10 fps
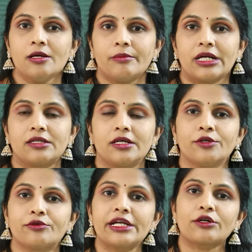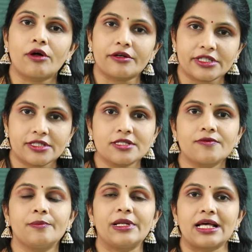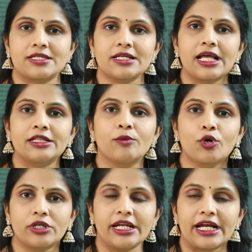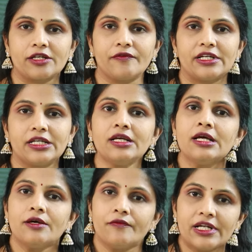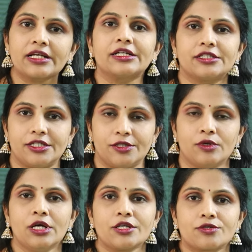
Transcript: but the uterine contractions will be lasting and the motor activity will continue.